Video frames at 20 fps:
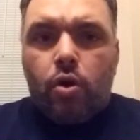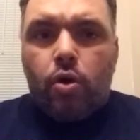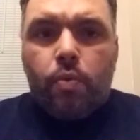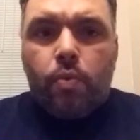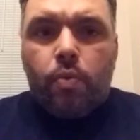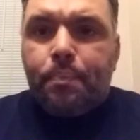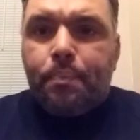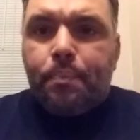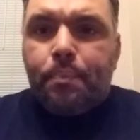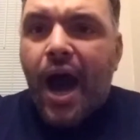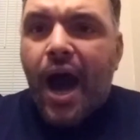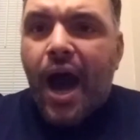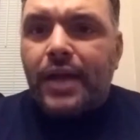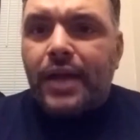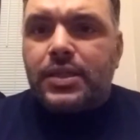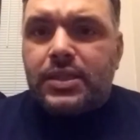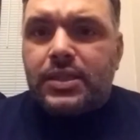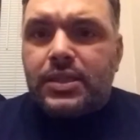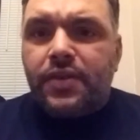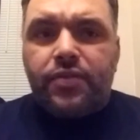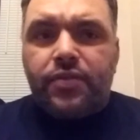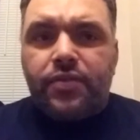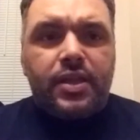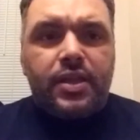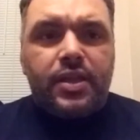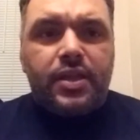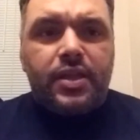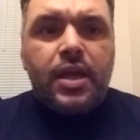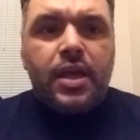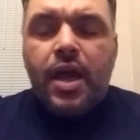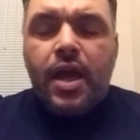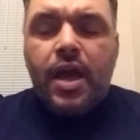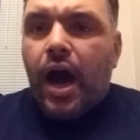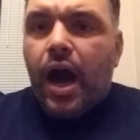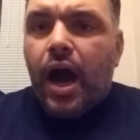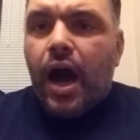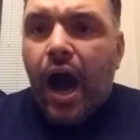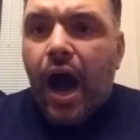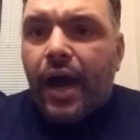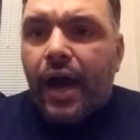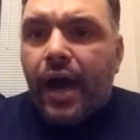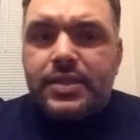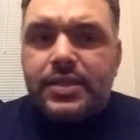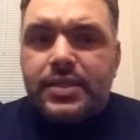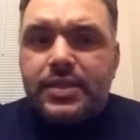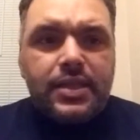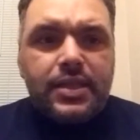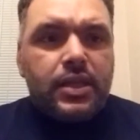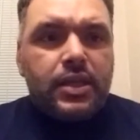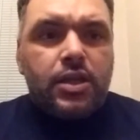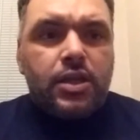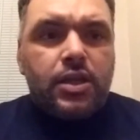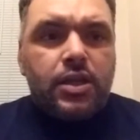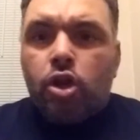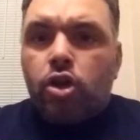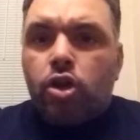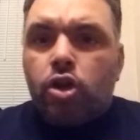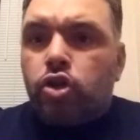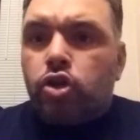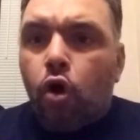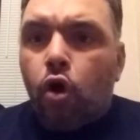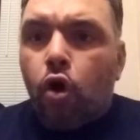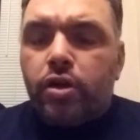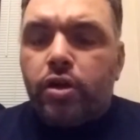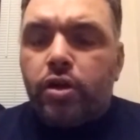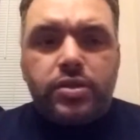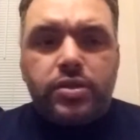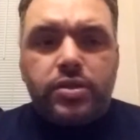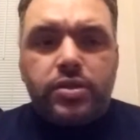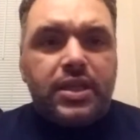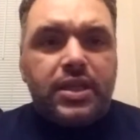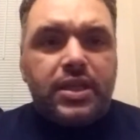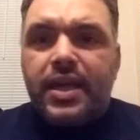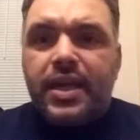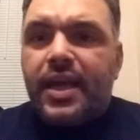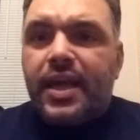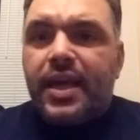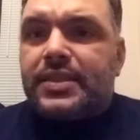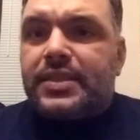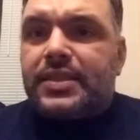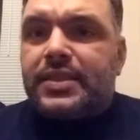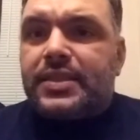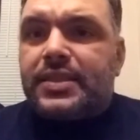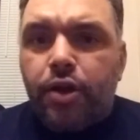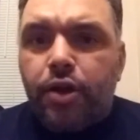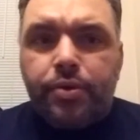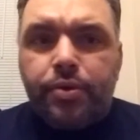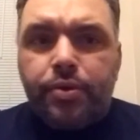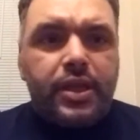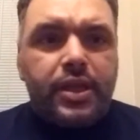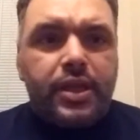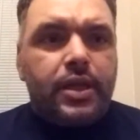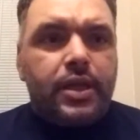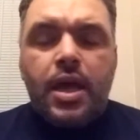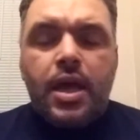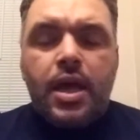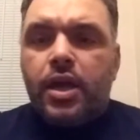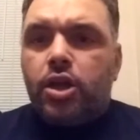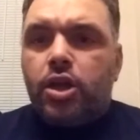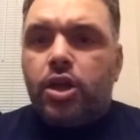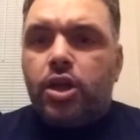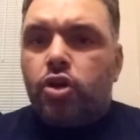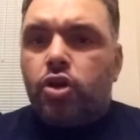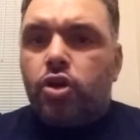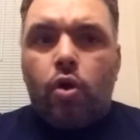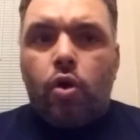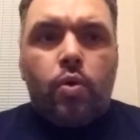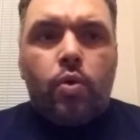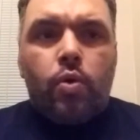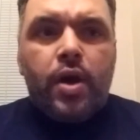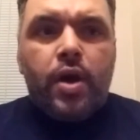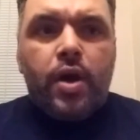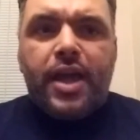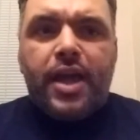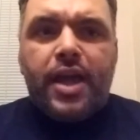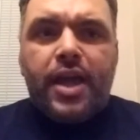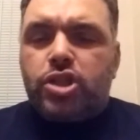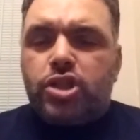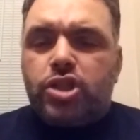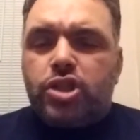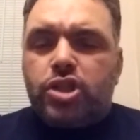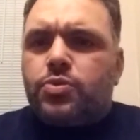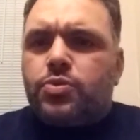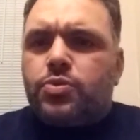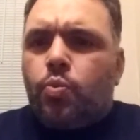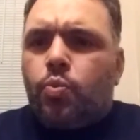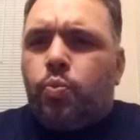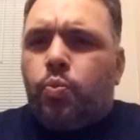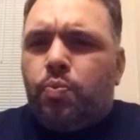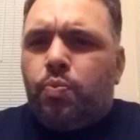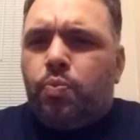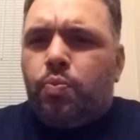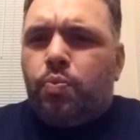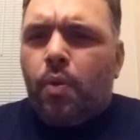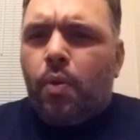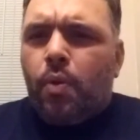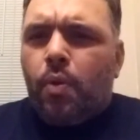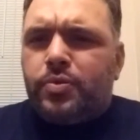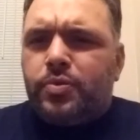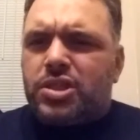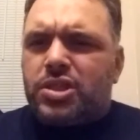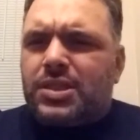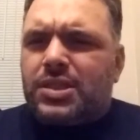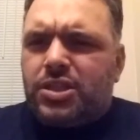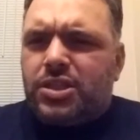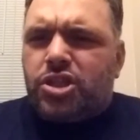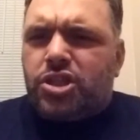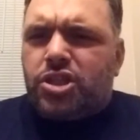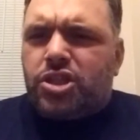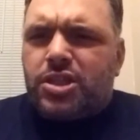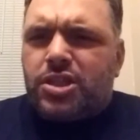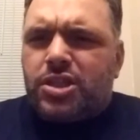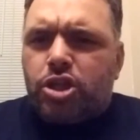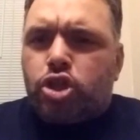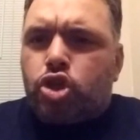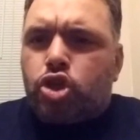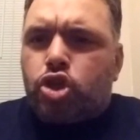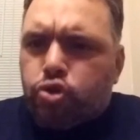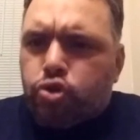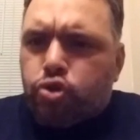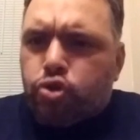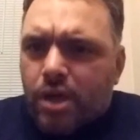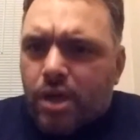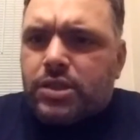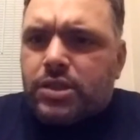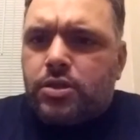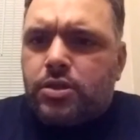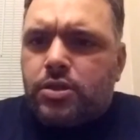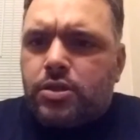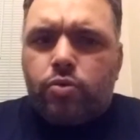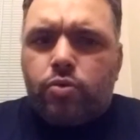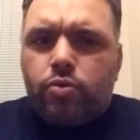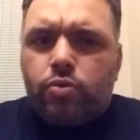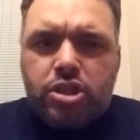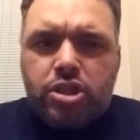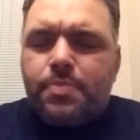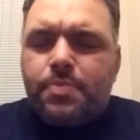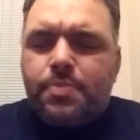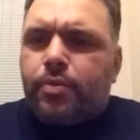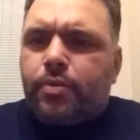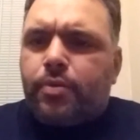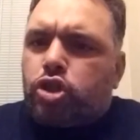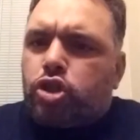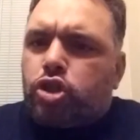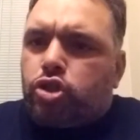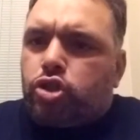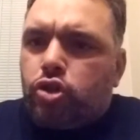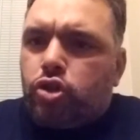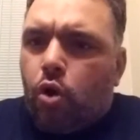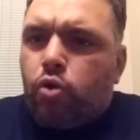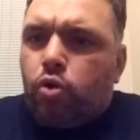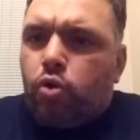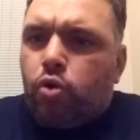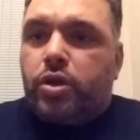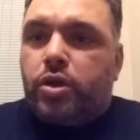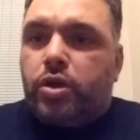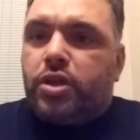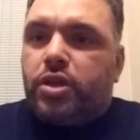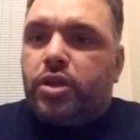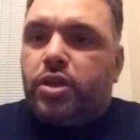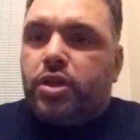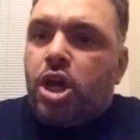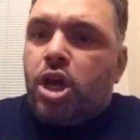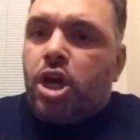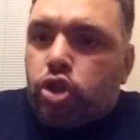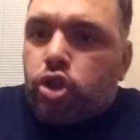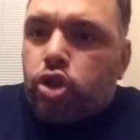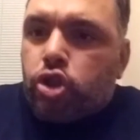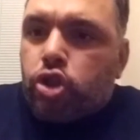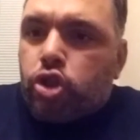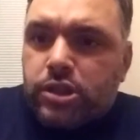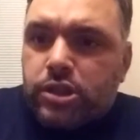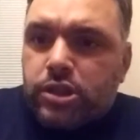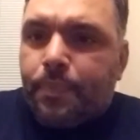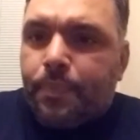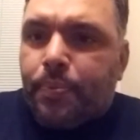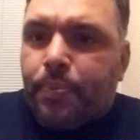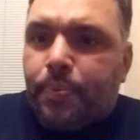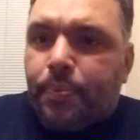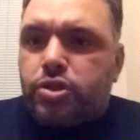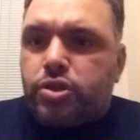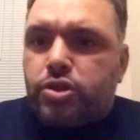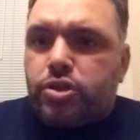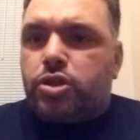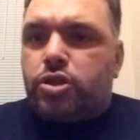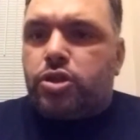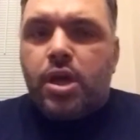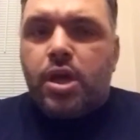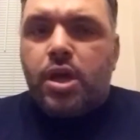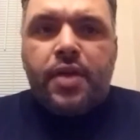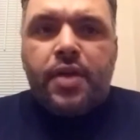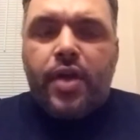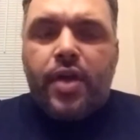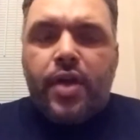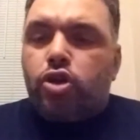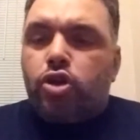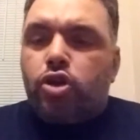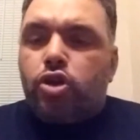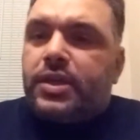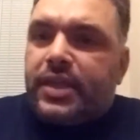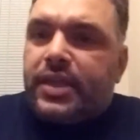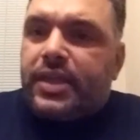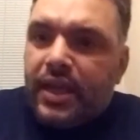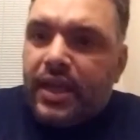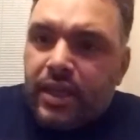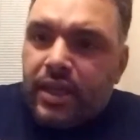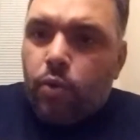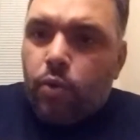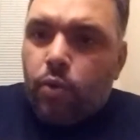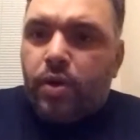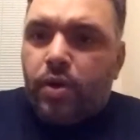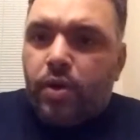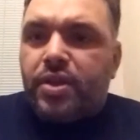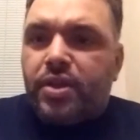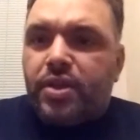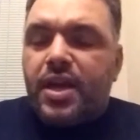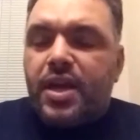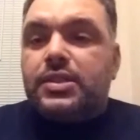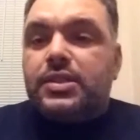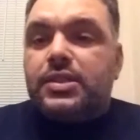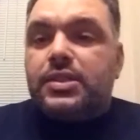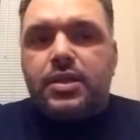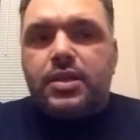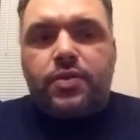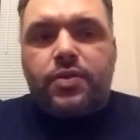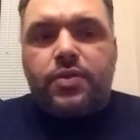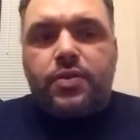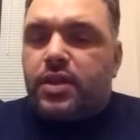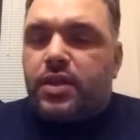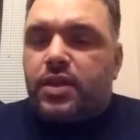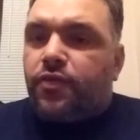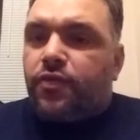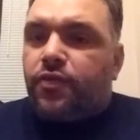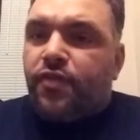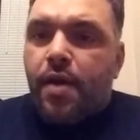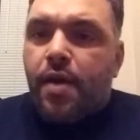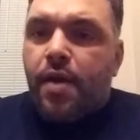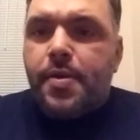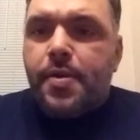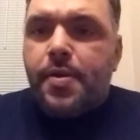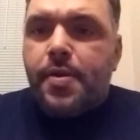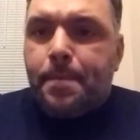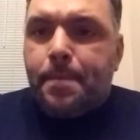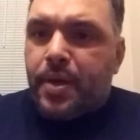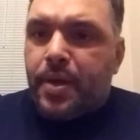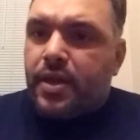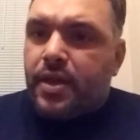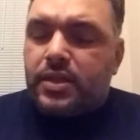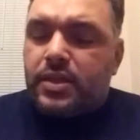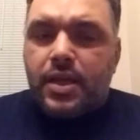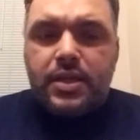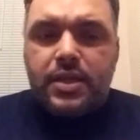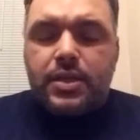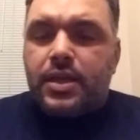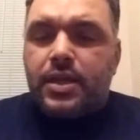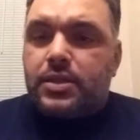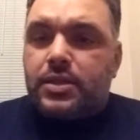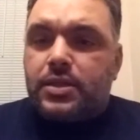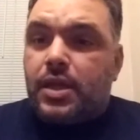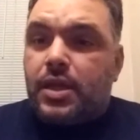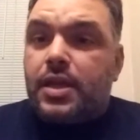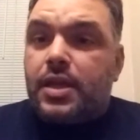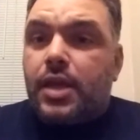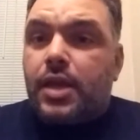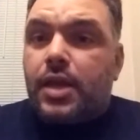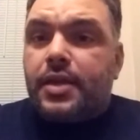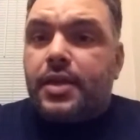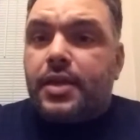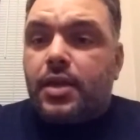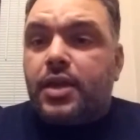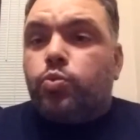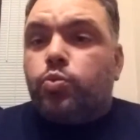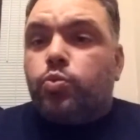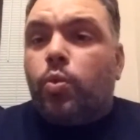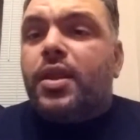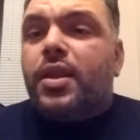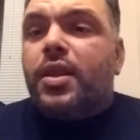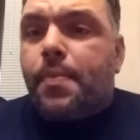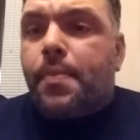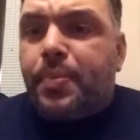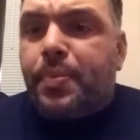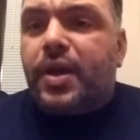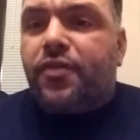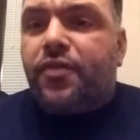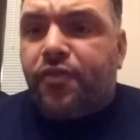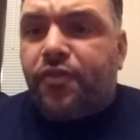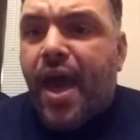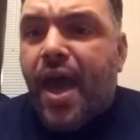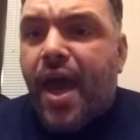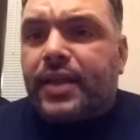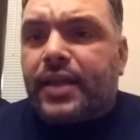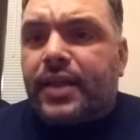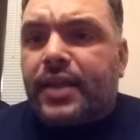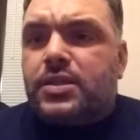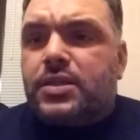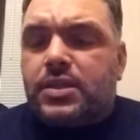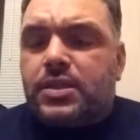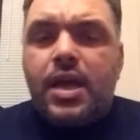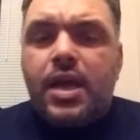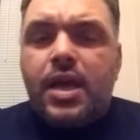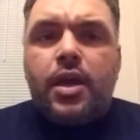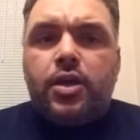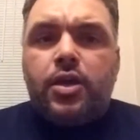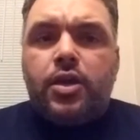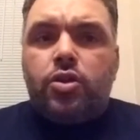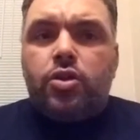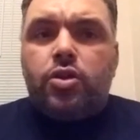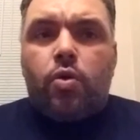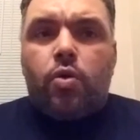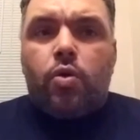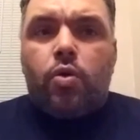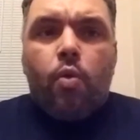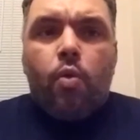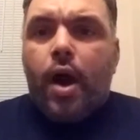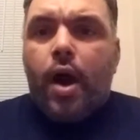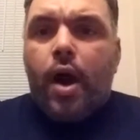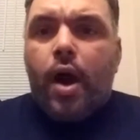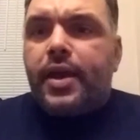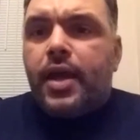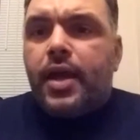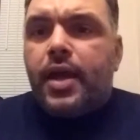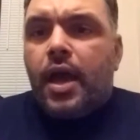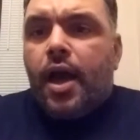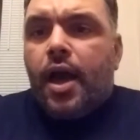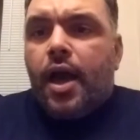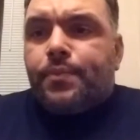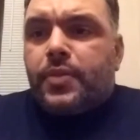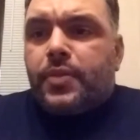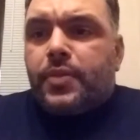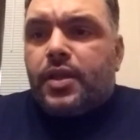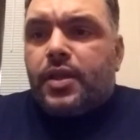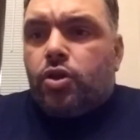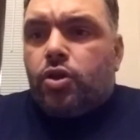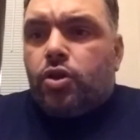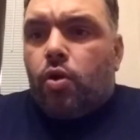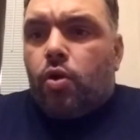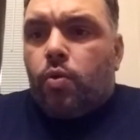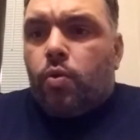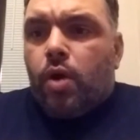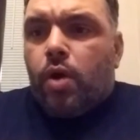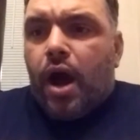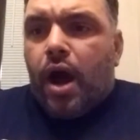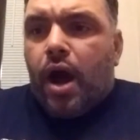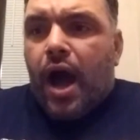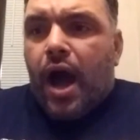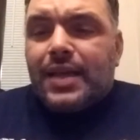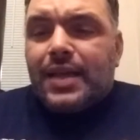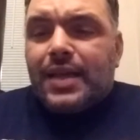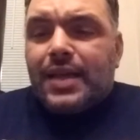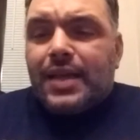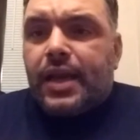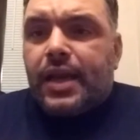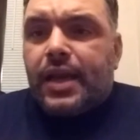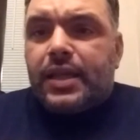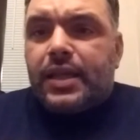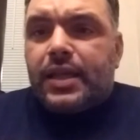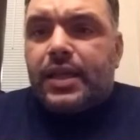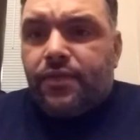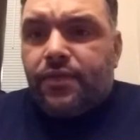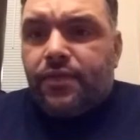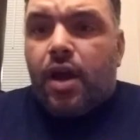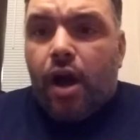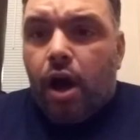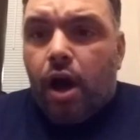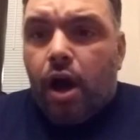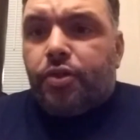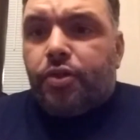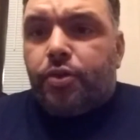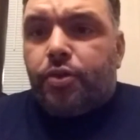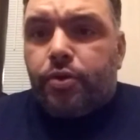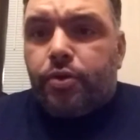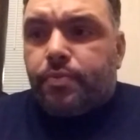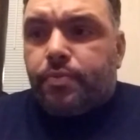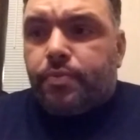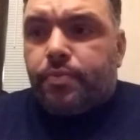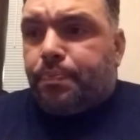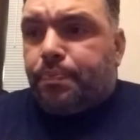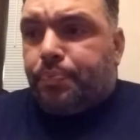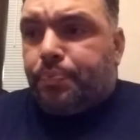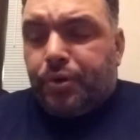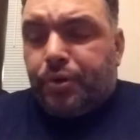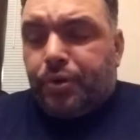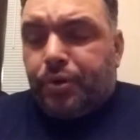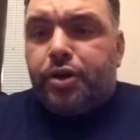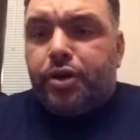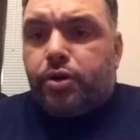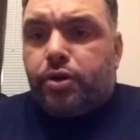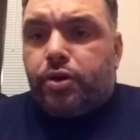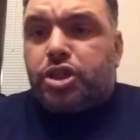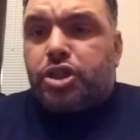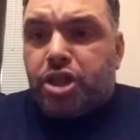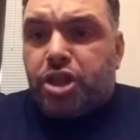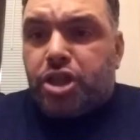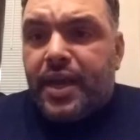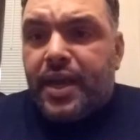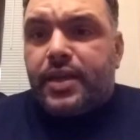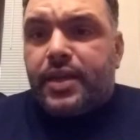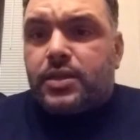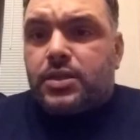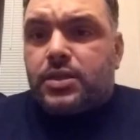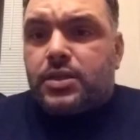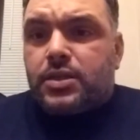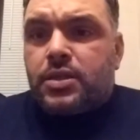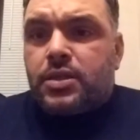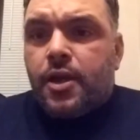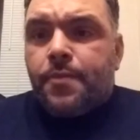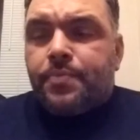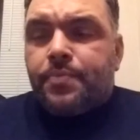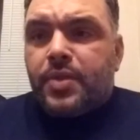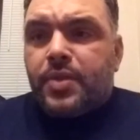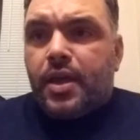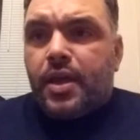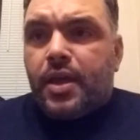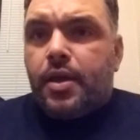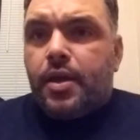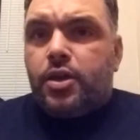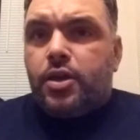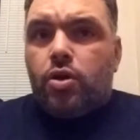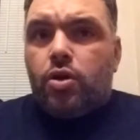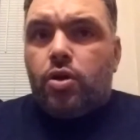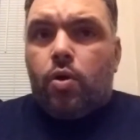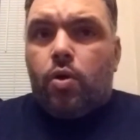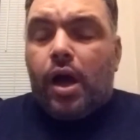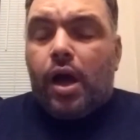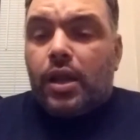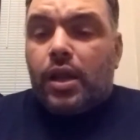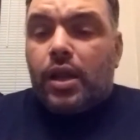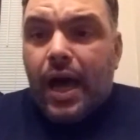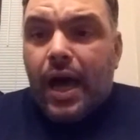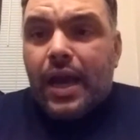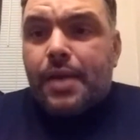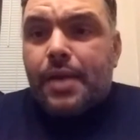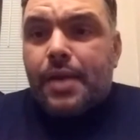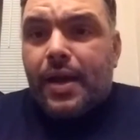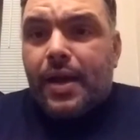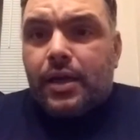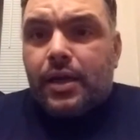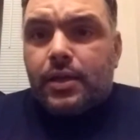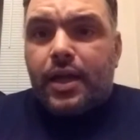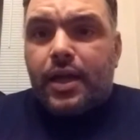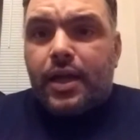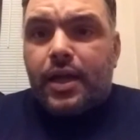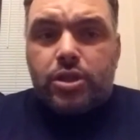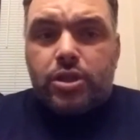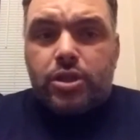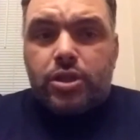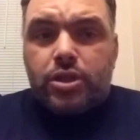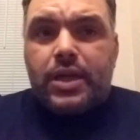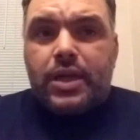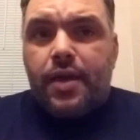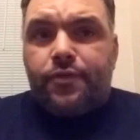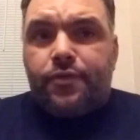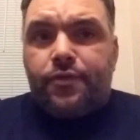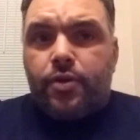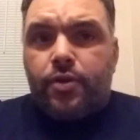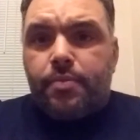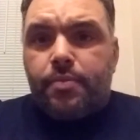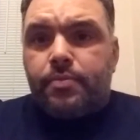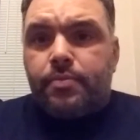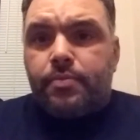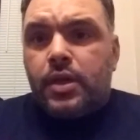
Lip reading: positivity, honesty, loyalty, integrity, and just to trust, just to be able to know you can trust the person that you're dealing with is very big. Is one of the big factors, why, I started giving other breeders a chance. A lot of my collection came from,